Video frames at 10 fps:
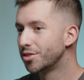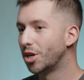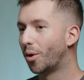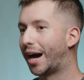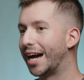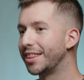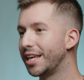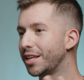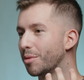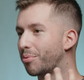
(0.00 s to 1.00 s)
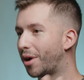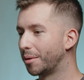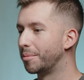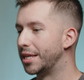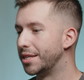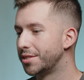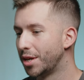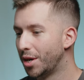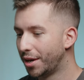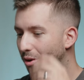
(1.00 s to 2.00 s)
So I think the problem
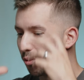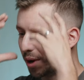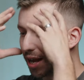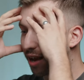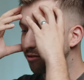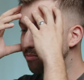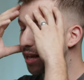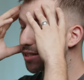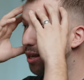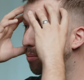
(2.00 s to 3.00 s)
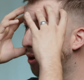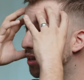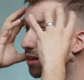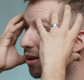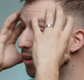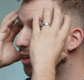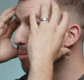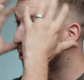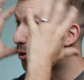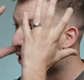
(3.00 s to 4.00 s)
is we have messed up our, our
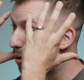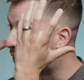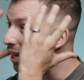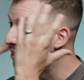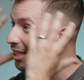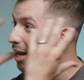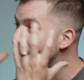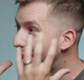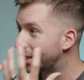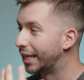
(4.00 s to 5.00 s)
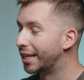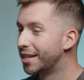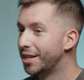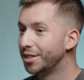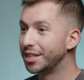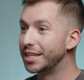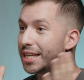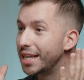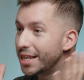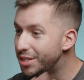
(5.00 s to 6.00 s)
chemical our minds mm. chemically to
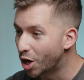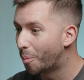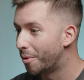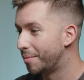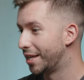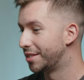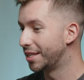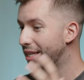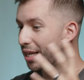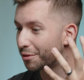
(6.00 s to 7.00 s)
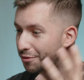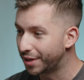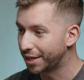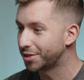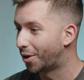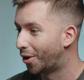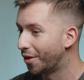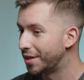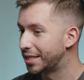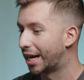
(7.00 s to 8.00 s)
need dopamine to need a fix mm-hmm.
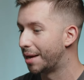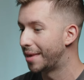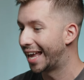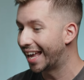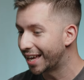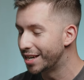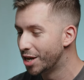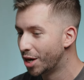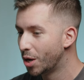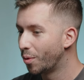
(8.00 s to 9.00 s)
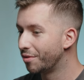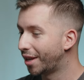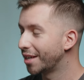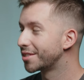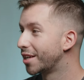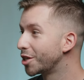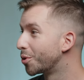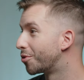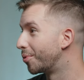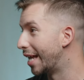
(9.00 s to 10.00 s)
all the mm-hmm. time and we've lost
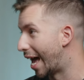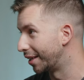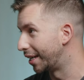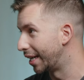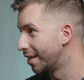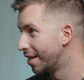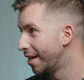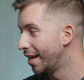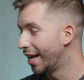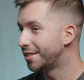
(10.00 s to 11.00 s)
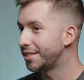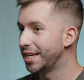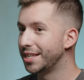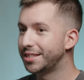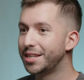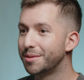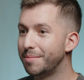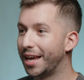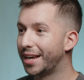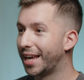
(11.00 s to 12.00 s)
touch with reality mm. it's easy to
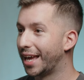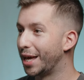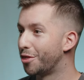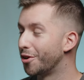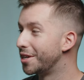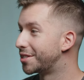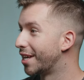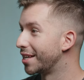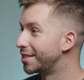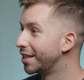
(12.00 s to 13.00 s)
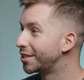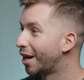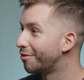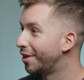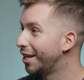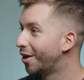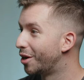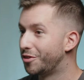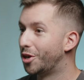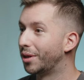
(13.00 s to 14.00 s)
make a 30 second tiktok video
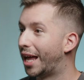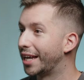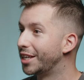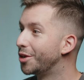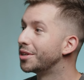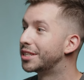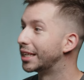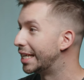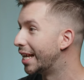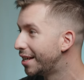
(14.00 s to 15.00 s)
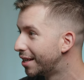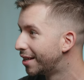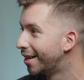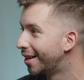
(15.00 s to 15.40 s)
and if you don't like it you can delete it